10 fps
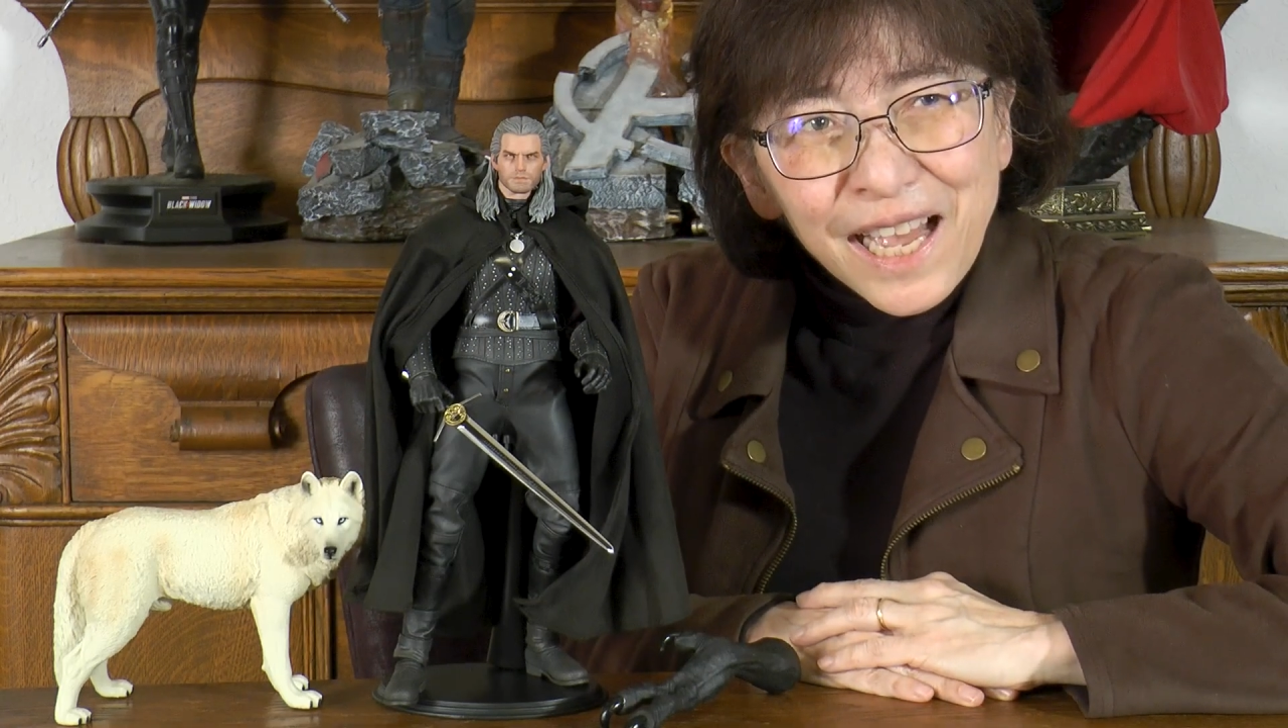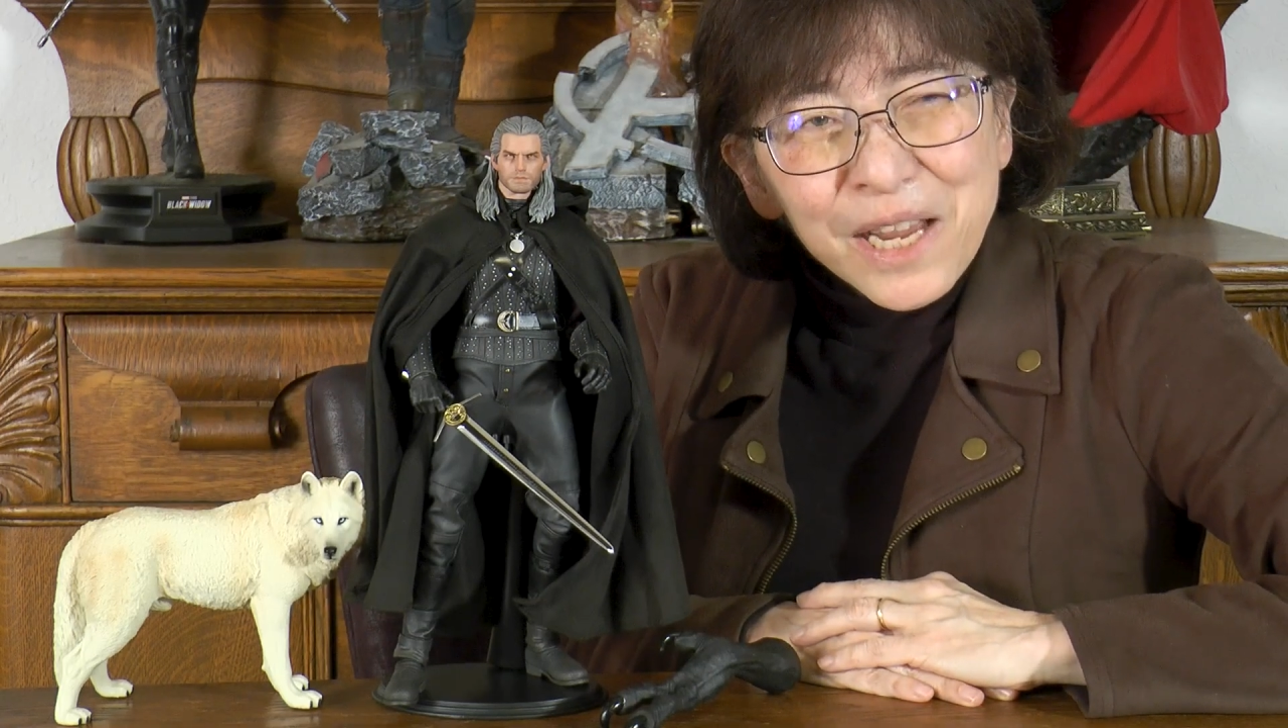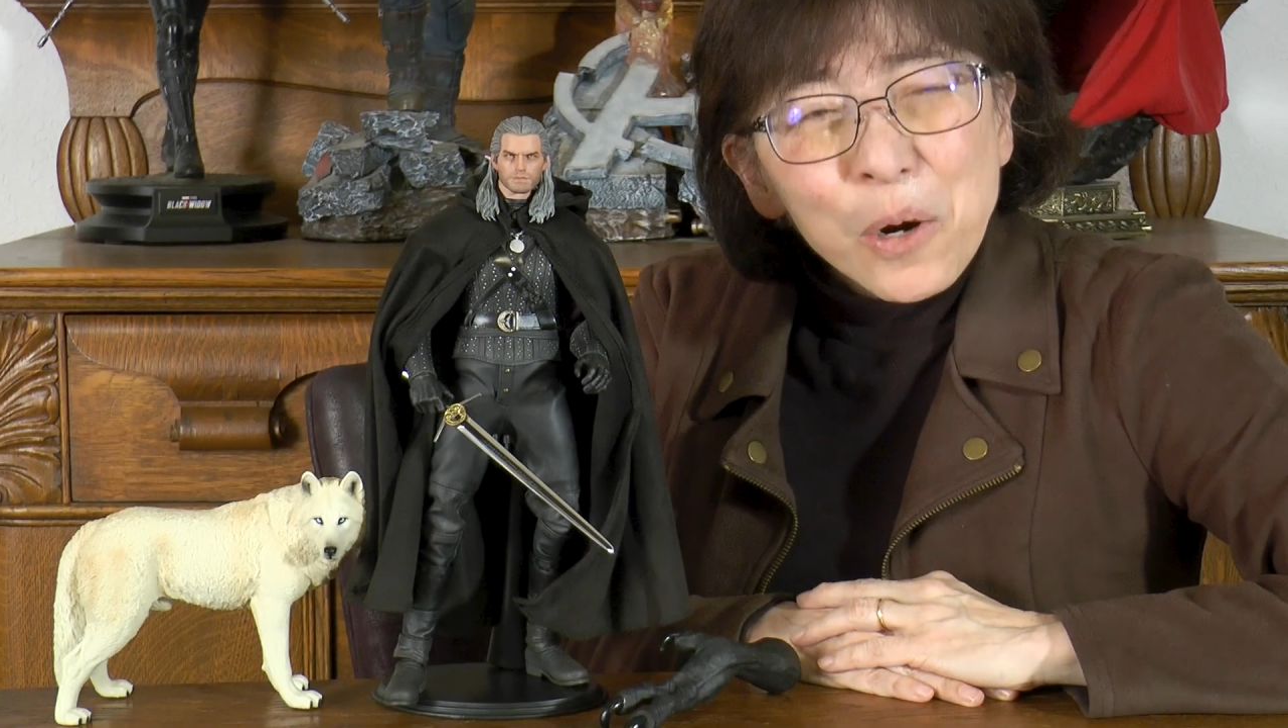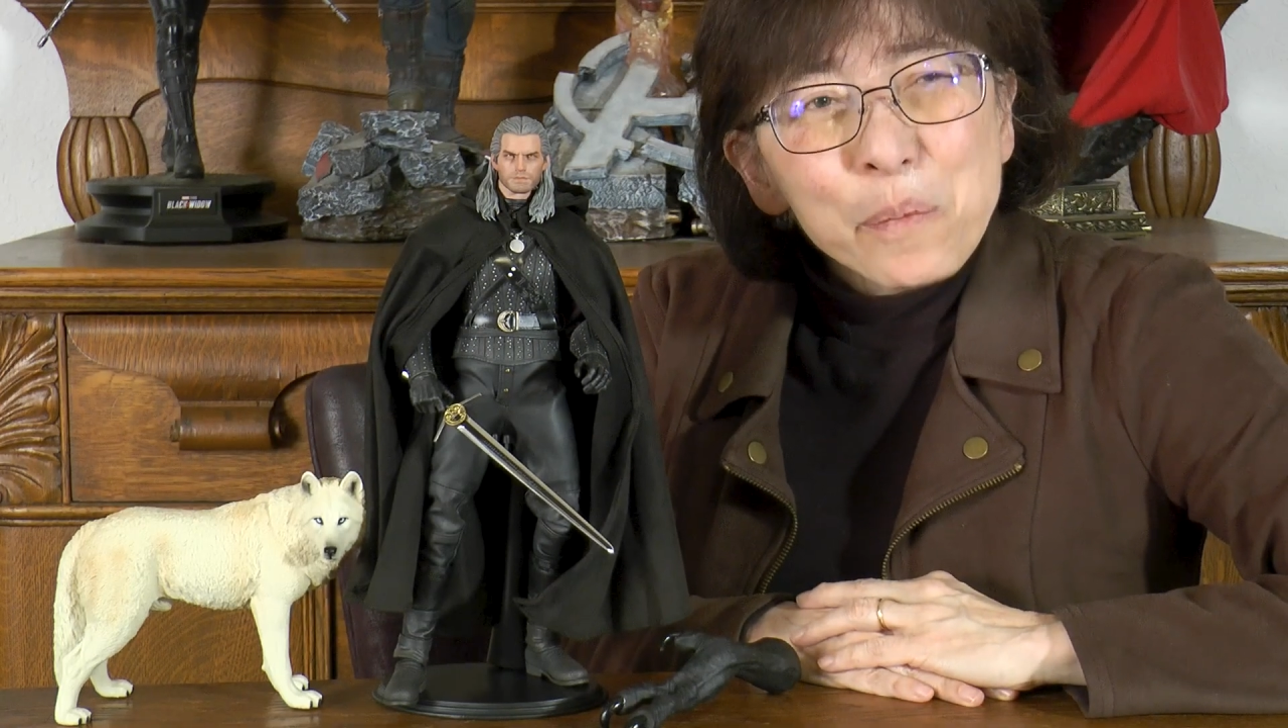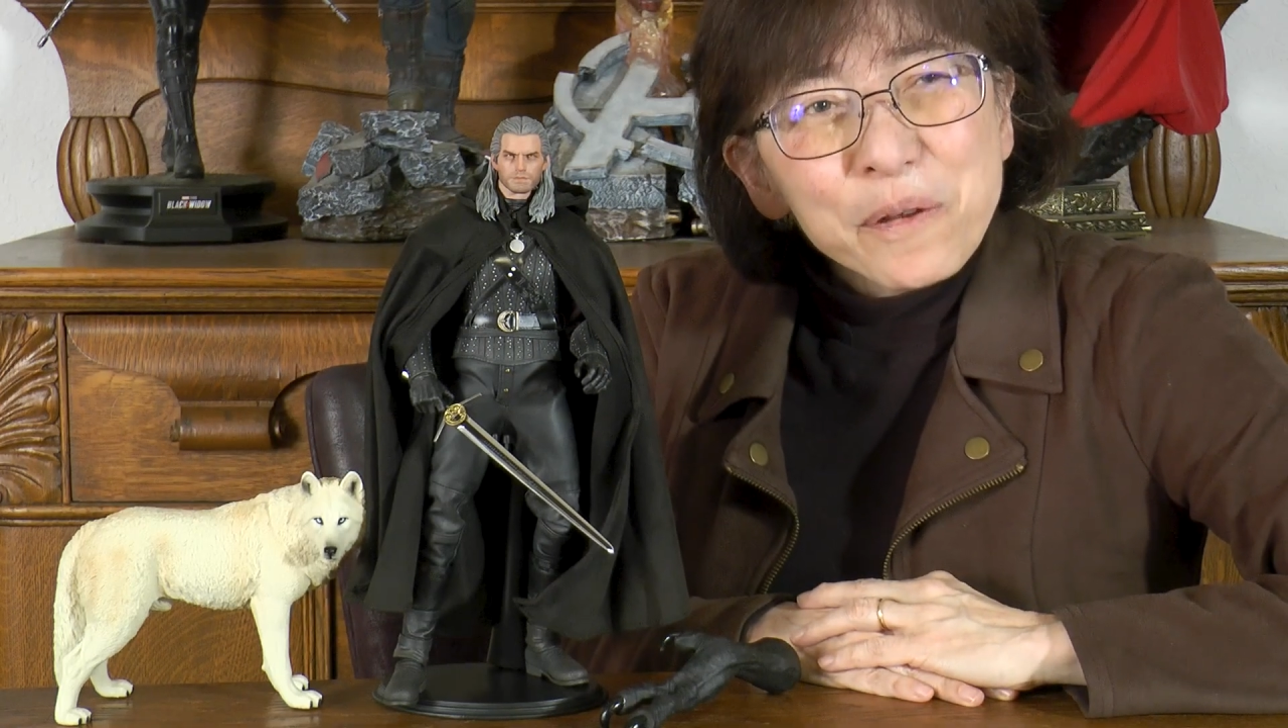
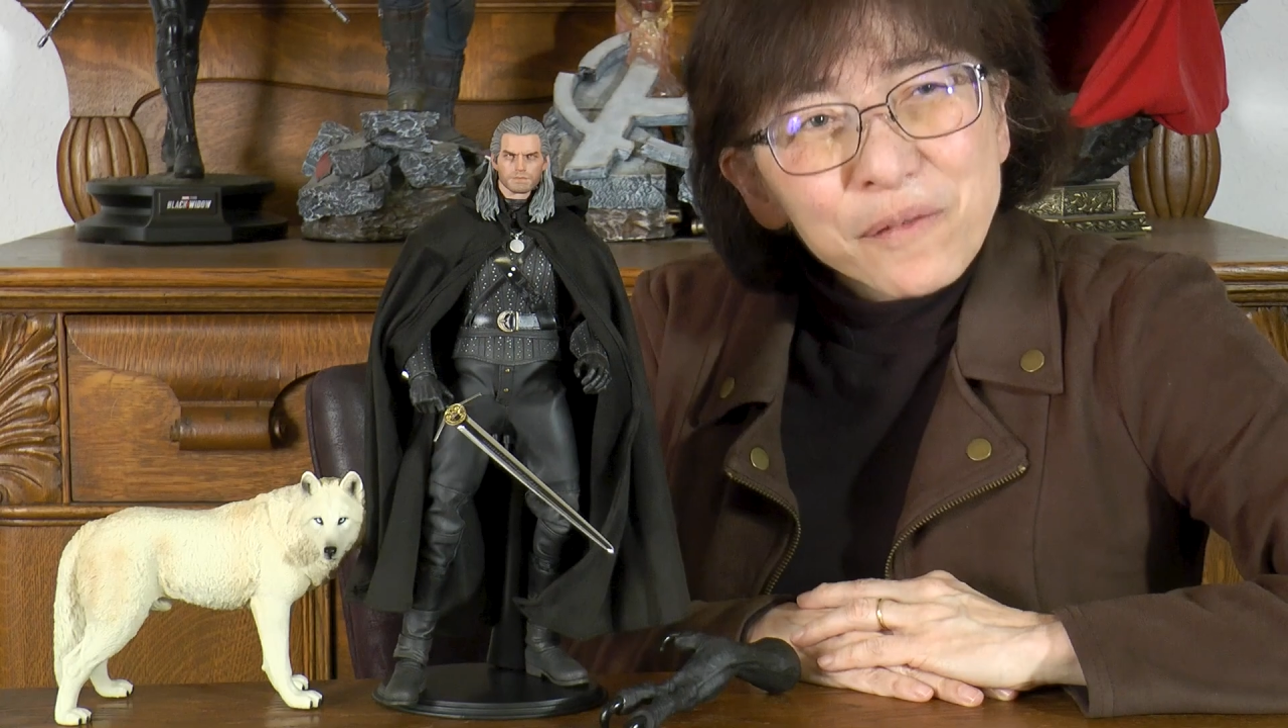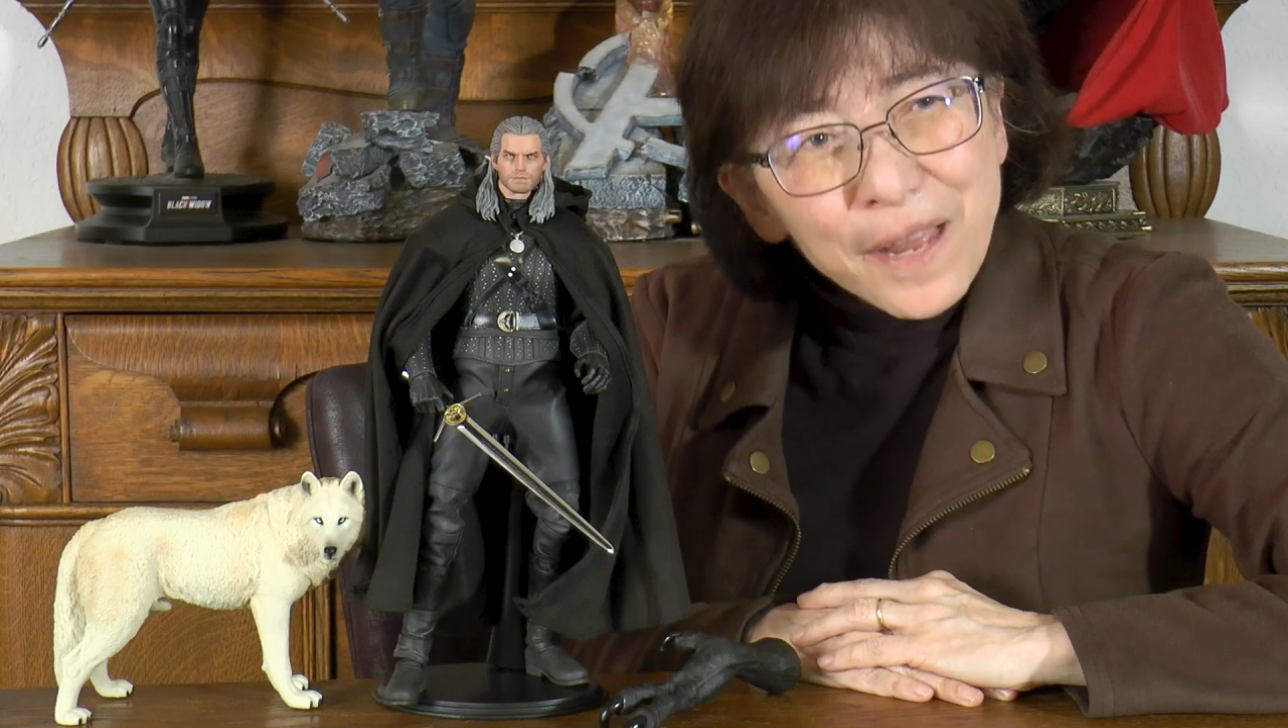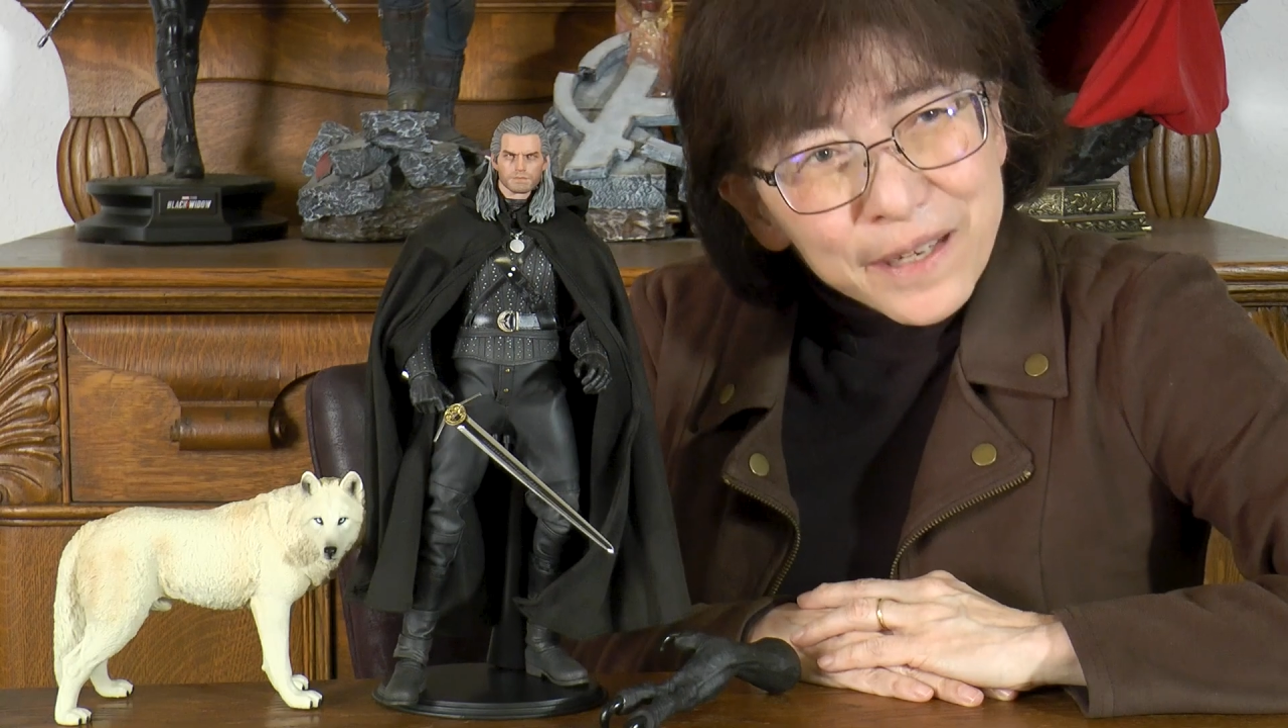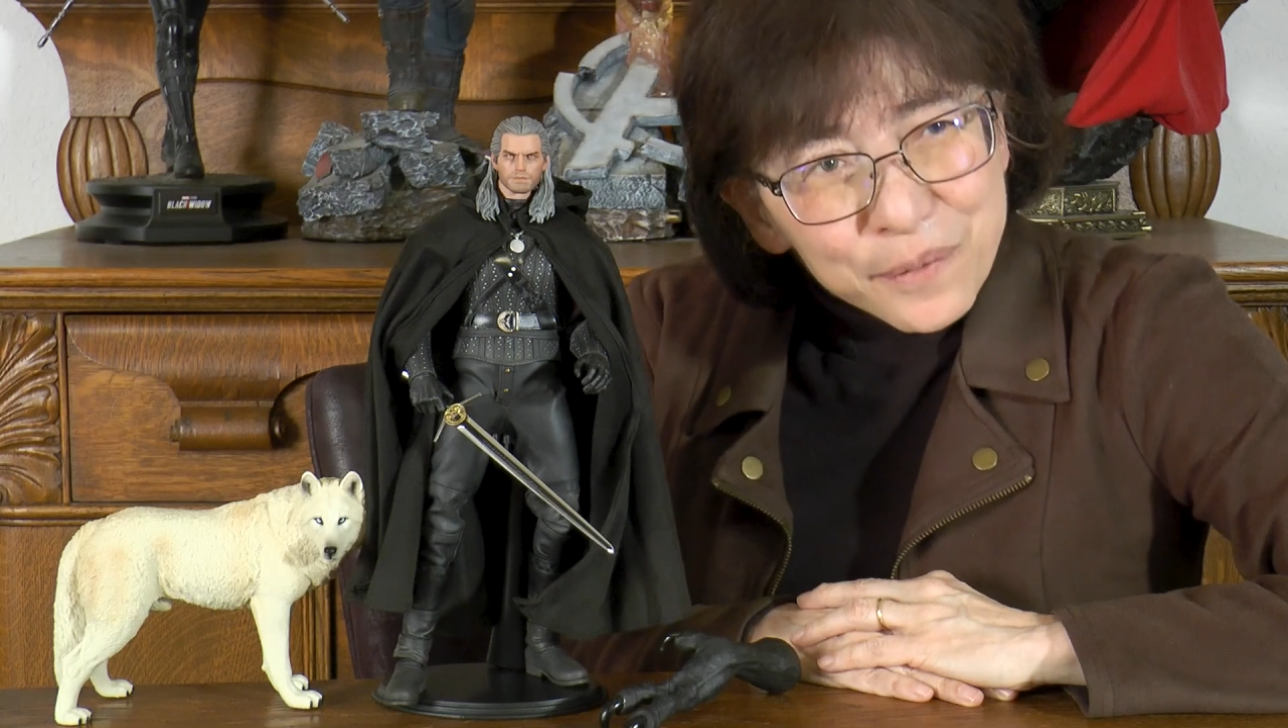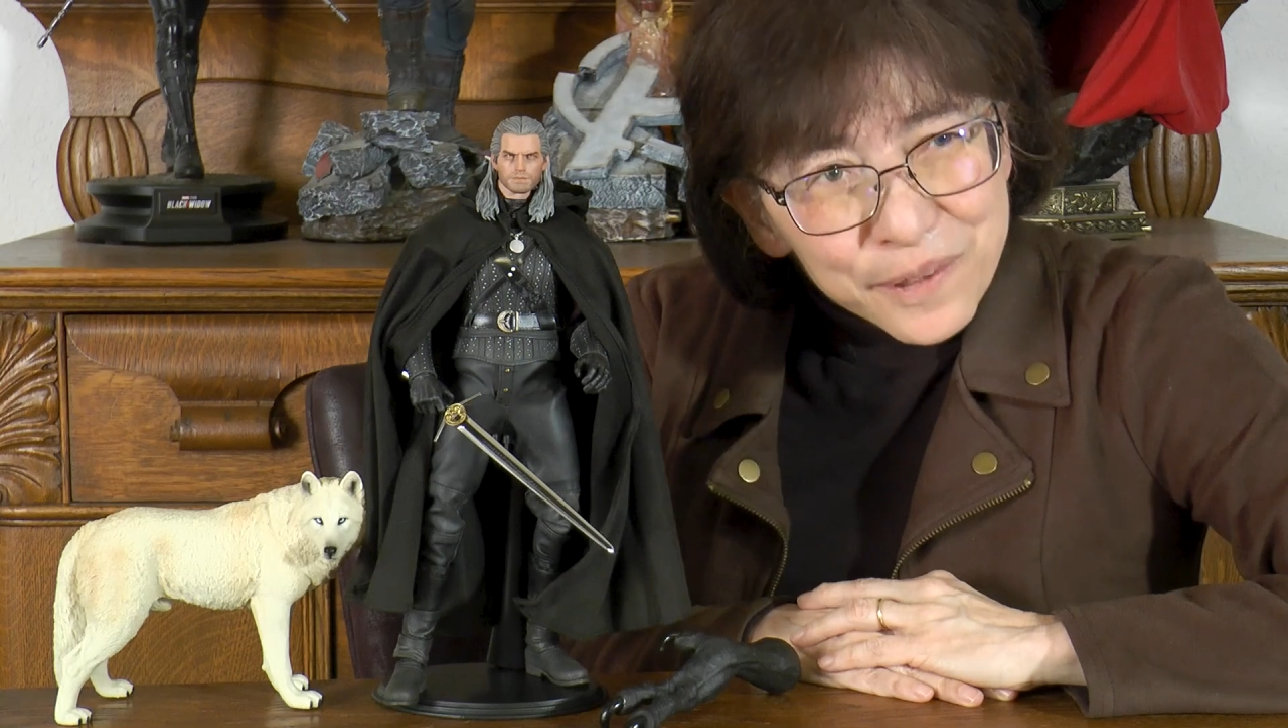I hope you've liked